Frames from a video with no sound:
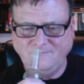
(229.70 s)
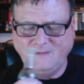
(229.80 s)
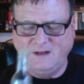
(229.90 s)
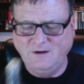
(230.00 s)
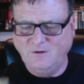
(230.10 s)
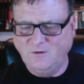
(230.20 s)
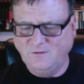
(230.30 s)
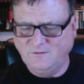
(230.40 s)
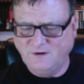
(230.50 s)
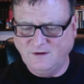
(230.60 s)
and then of
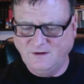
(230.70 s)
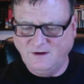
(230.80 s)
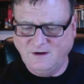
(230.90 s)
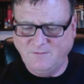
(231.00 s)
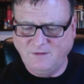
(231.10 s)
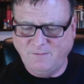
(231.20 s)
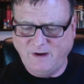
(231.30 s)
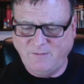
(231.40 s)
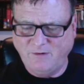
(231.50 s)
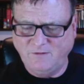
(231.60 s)
course uh, the uh, the
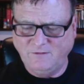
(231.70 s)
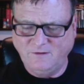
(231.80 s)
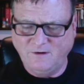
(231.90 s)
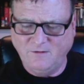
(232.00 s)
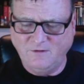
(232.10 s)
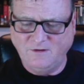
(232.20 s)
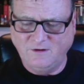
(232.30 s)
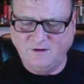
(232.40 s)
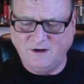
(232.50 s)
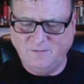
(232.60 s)
peppers, you know, with
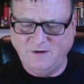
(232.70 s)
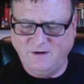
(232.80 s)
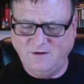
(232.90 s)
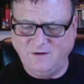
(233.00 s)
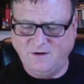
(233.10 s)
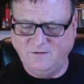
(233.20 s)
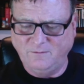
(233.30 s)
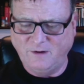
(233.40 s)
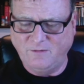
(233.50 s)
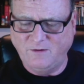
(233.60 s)
the jalapeno and the ghost
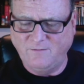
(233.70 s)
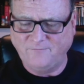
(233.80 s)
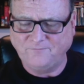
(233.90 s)
pepper.